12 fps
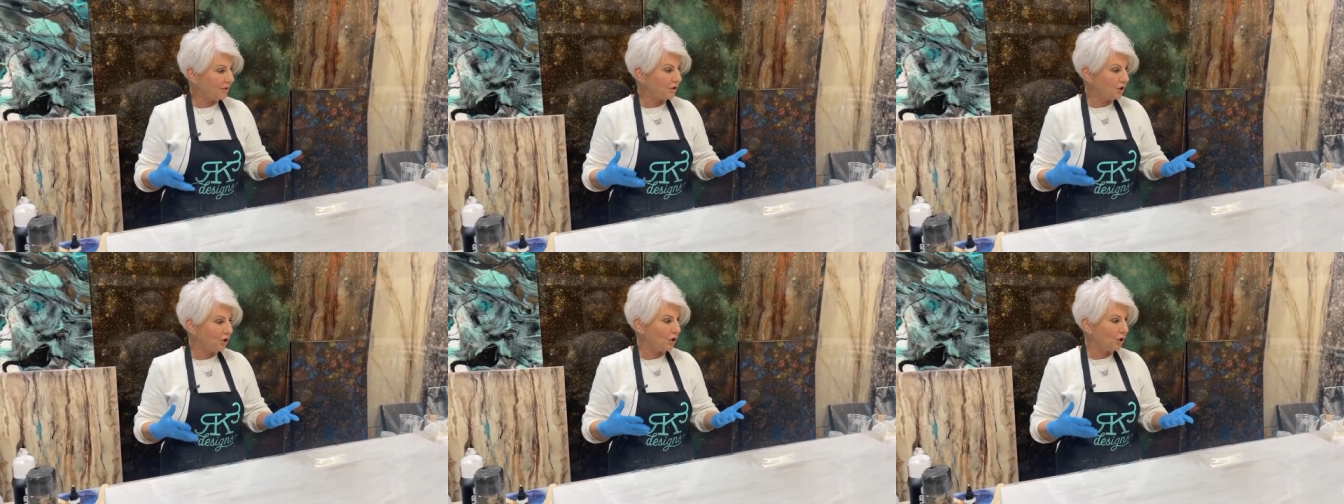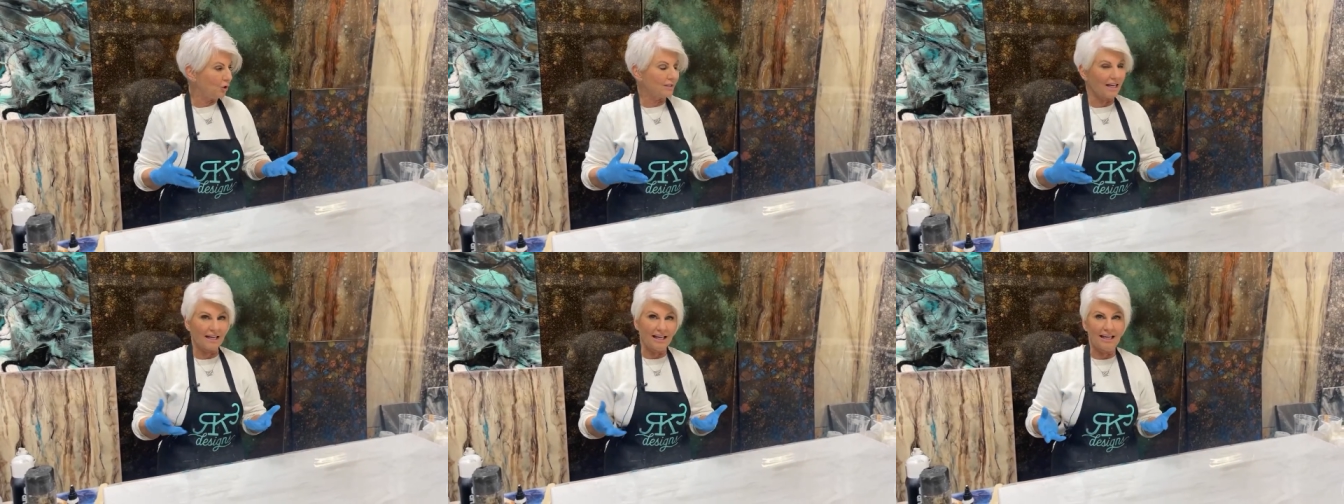to use
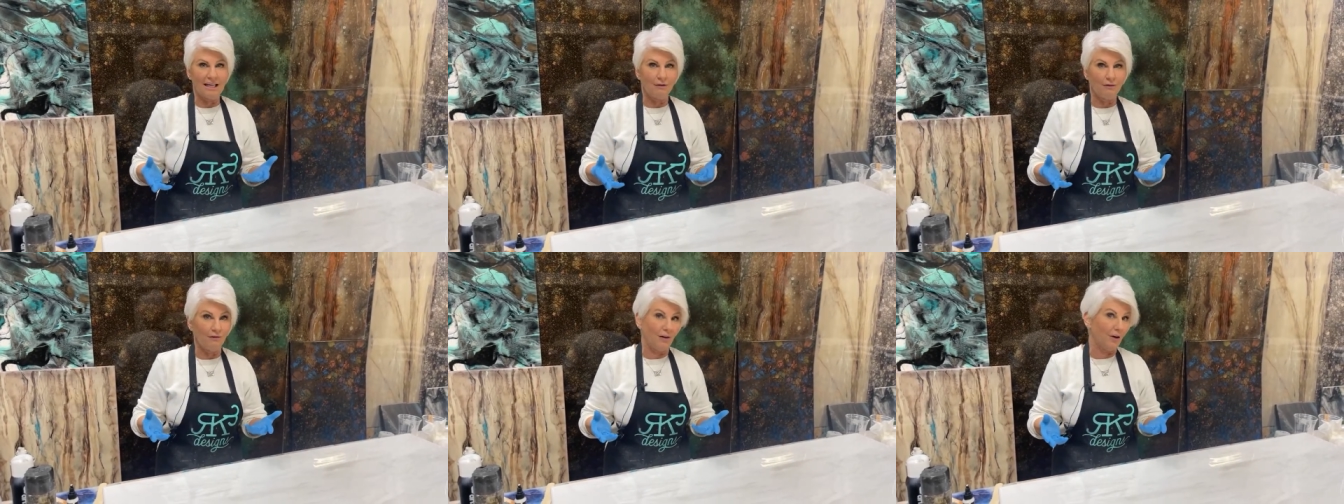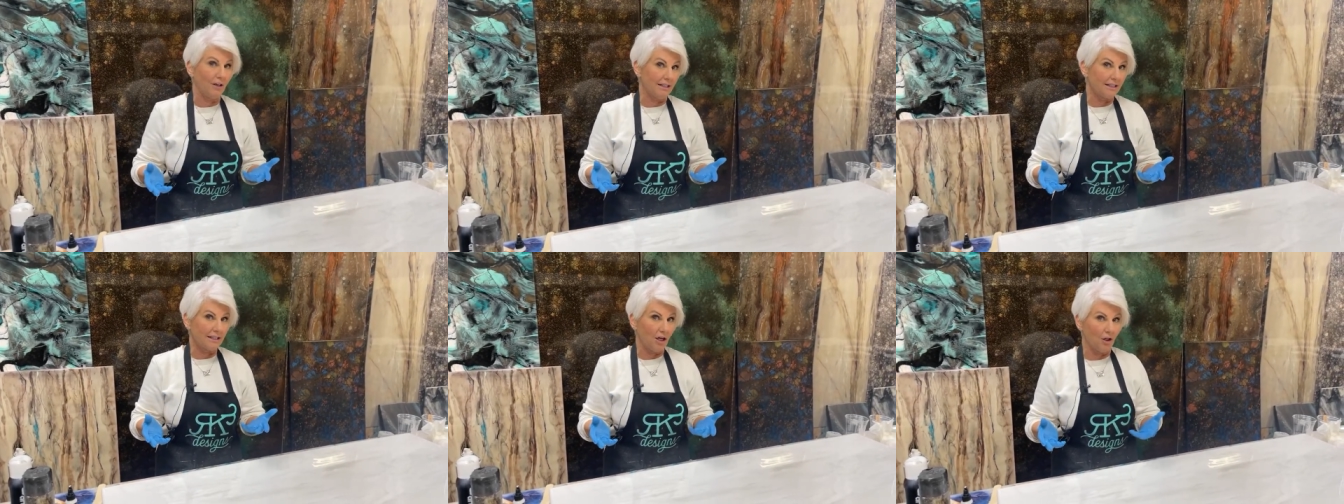like an
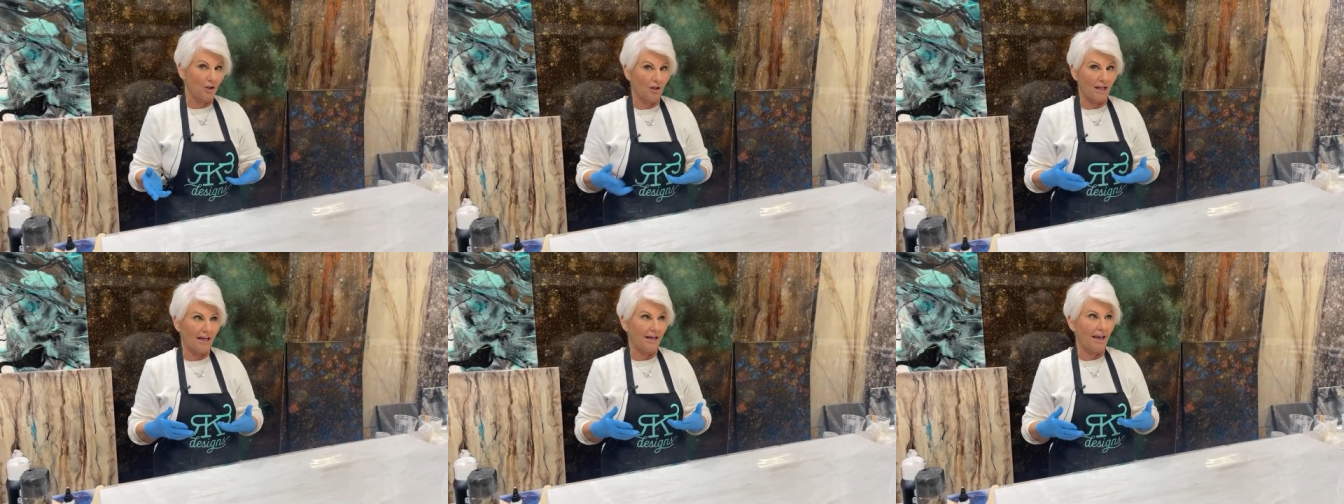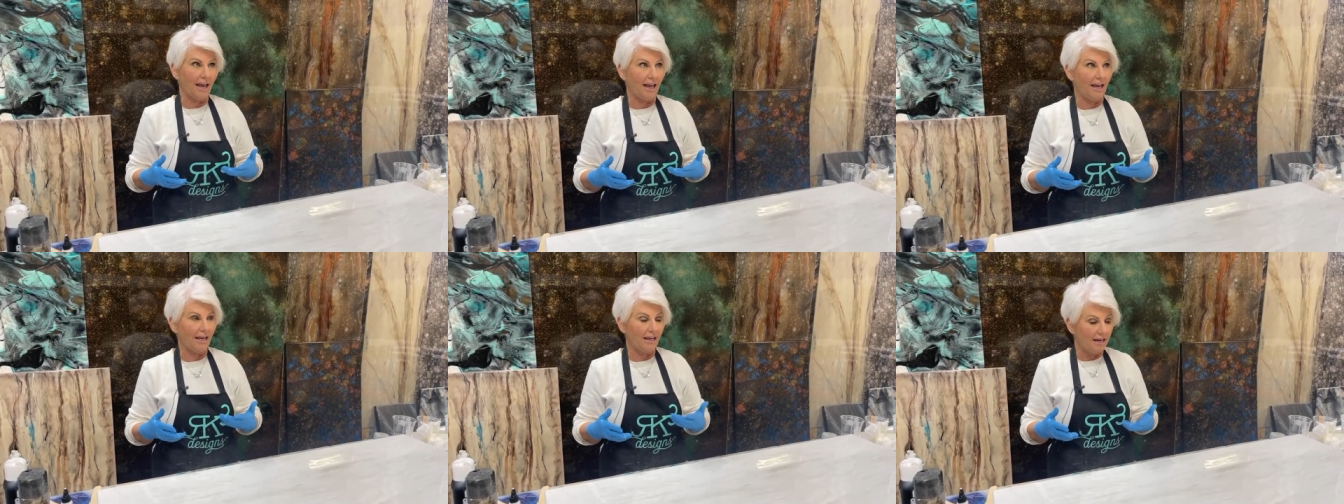interference color like
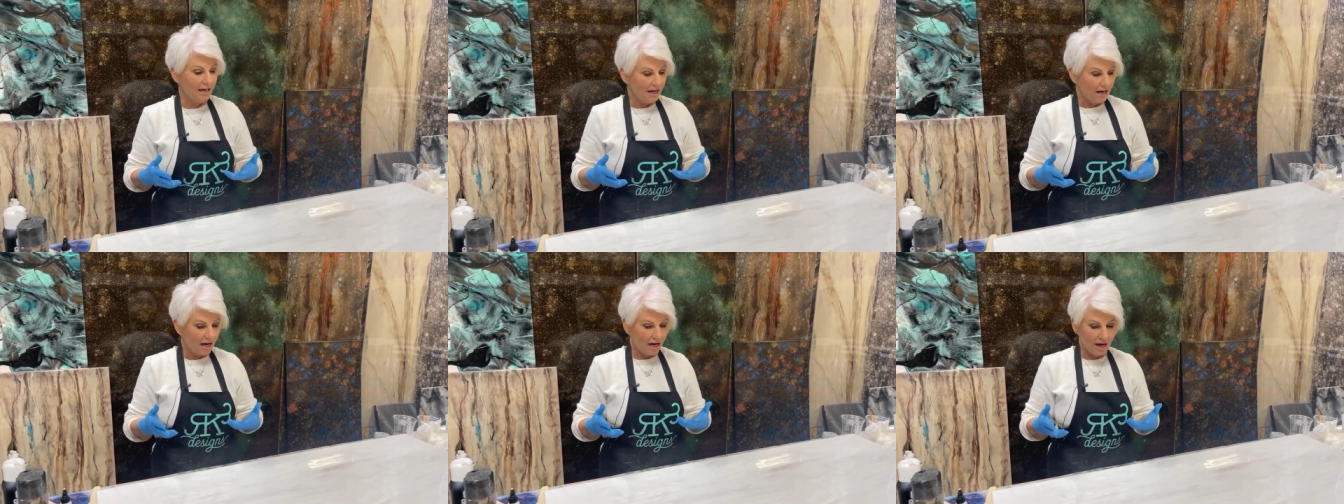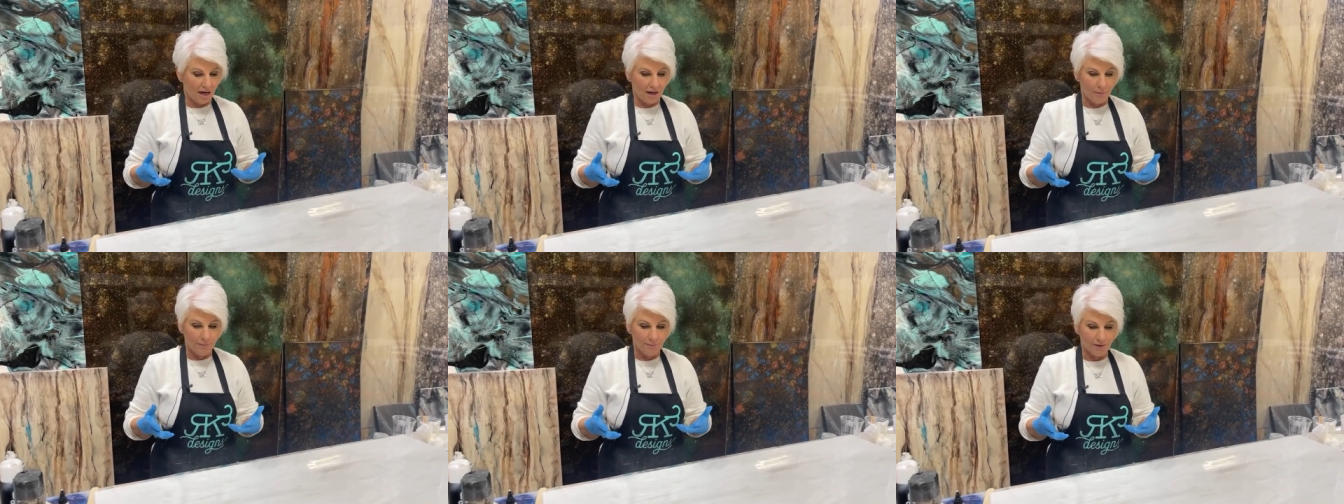a um,